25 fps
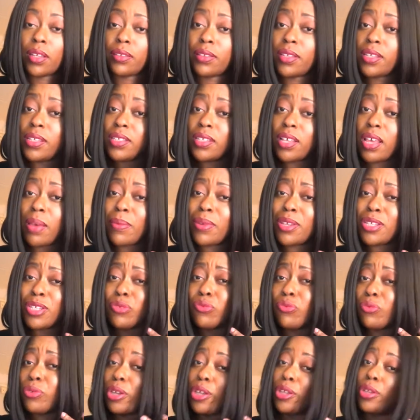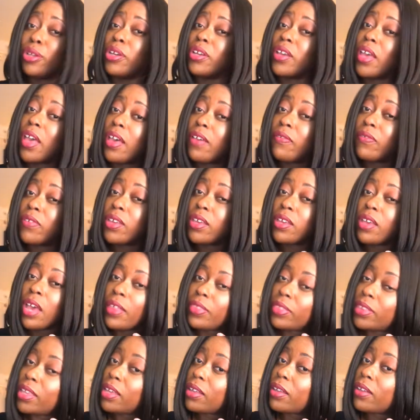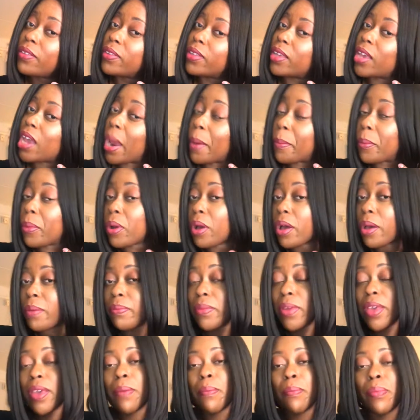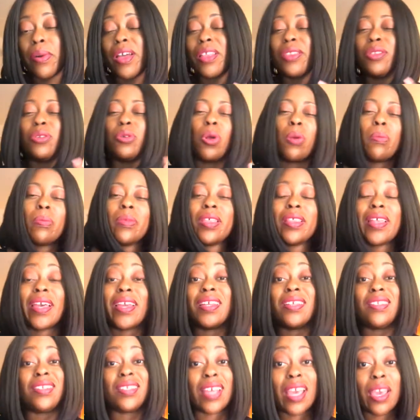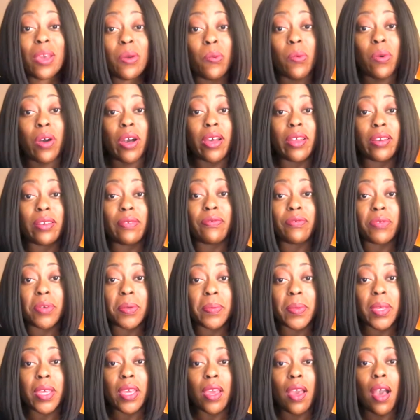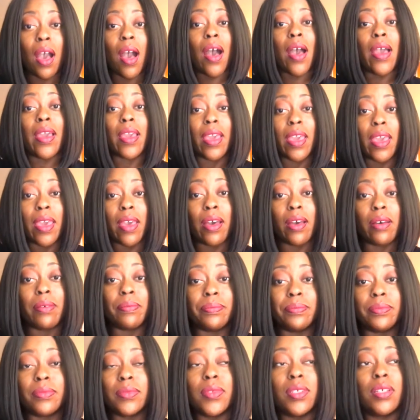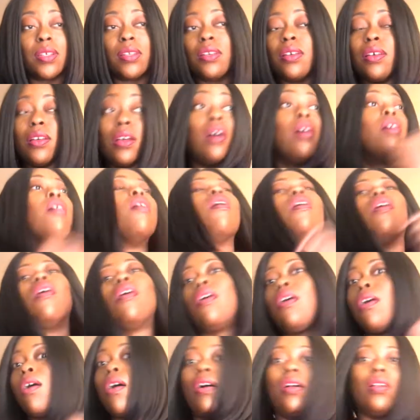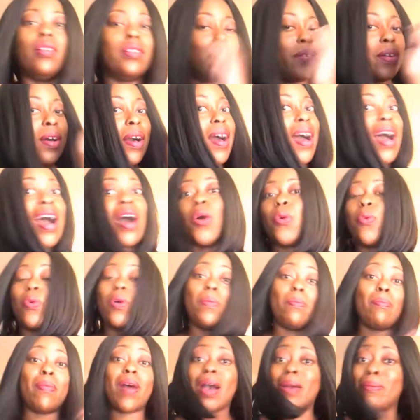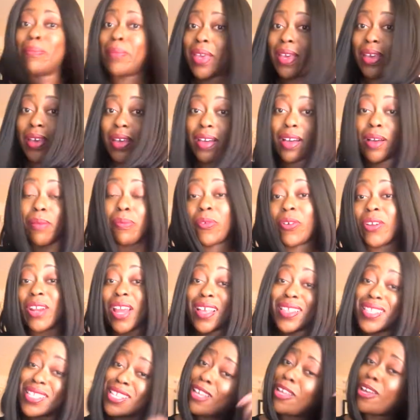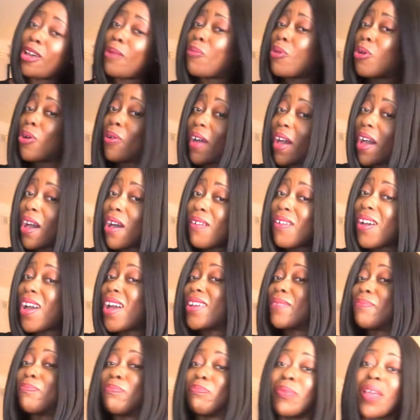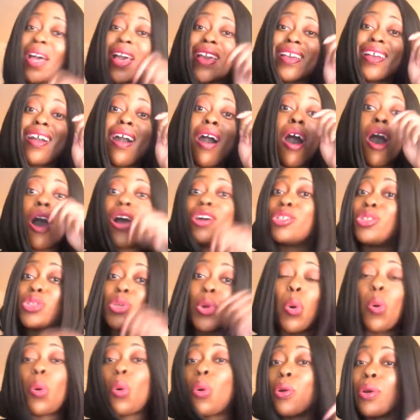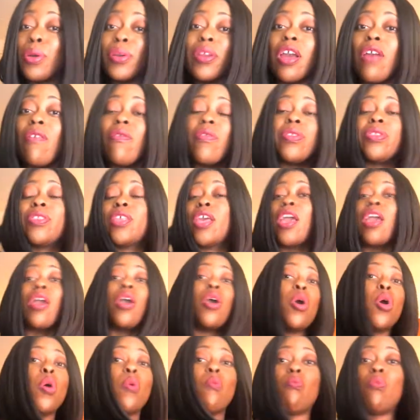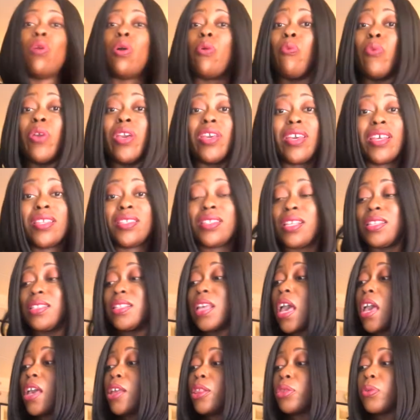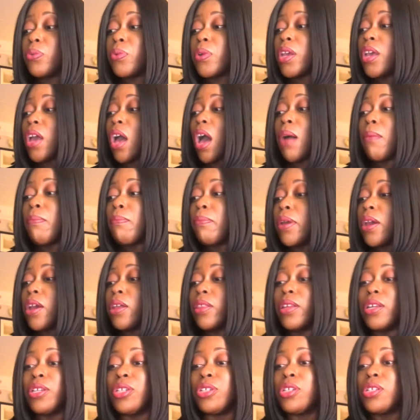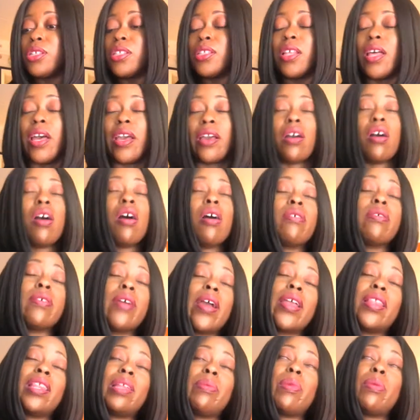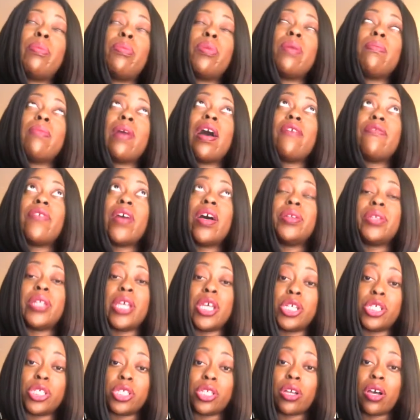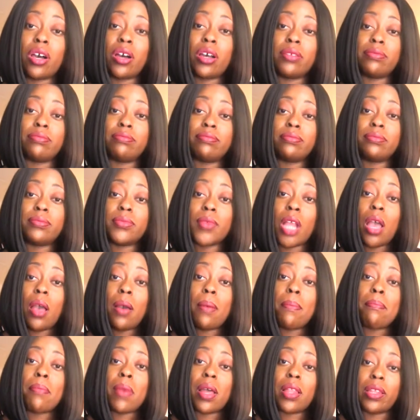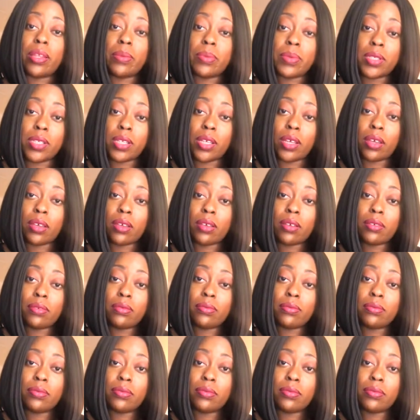This time it doesn't really look heavy, I think, on the camera on me, but normally like day 1 for me, I am all out with my makeup. When I tell you I'm all out, I'm like contour and everything. When we get to day 3, I'm barely just like, all right, let me put my foundation on, my lipstick,